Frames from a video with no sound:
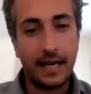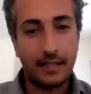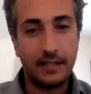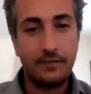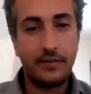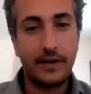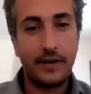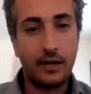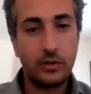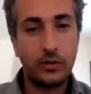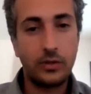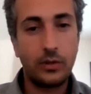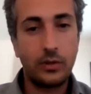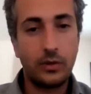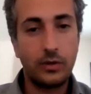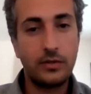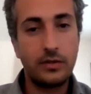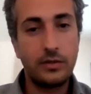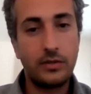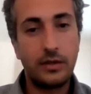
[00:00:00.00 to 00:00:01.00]
active
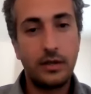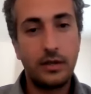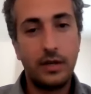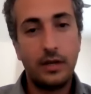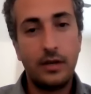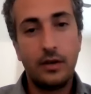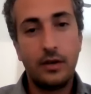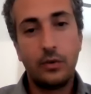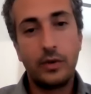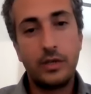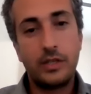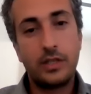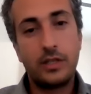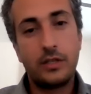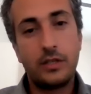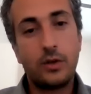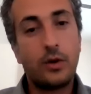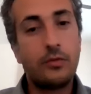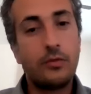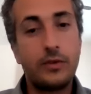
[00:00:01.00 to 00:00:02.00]
households, which
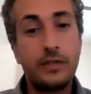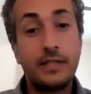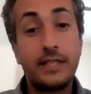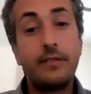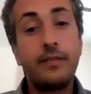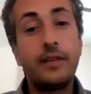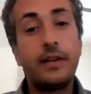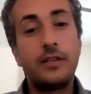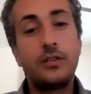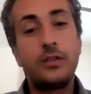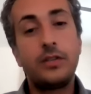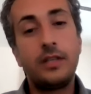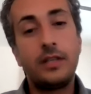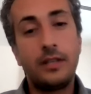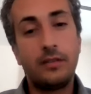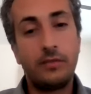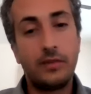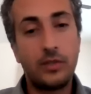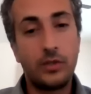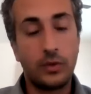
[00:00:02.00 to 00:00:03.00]
is over 700
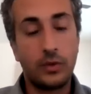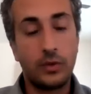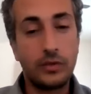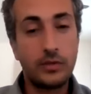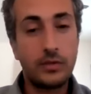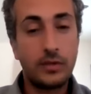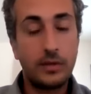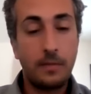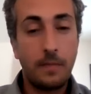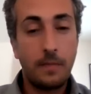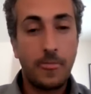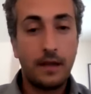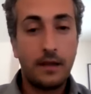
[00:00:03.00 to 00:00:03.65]
individuals.